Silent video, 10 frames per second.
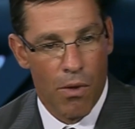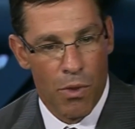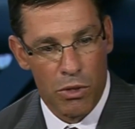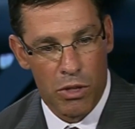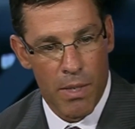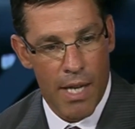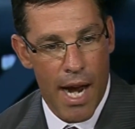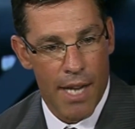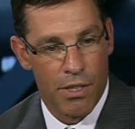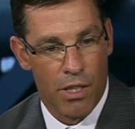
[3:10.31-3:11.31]
Those three
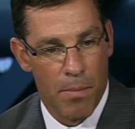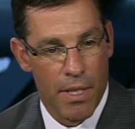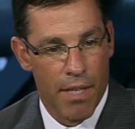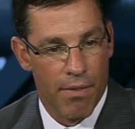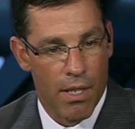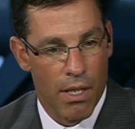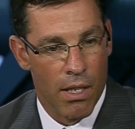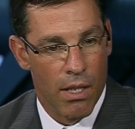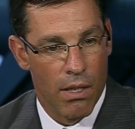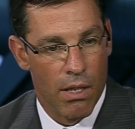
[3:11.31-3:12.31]
guys are going to be given
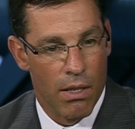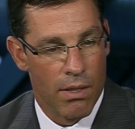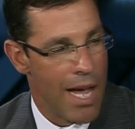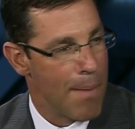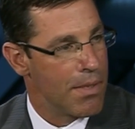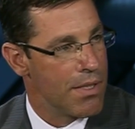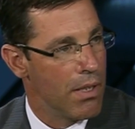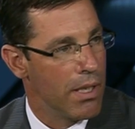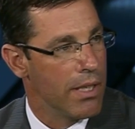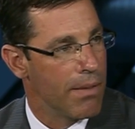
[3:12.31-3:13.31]
the
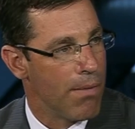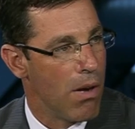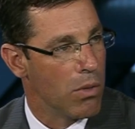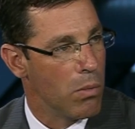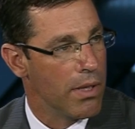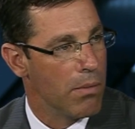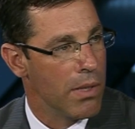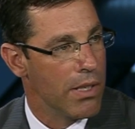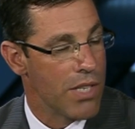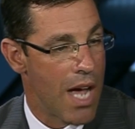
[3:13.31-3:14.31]
opportunity in the fall to
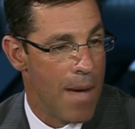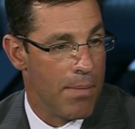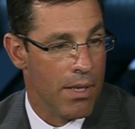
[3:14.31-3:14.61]
win the job,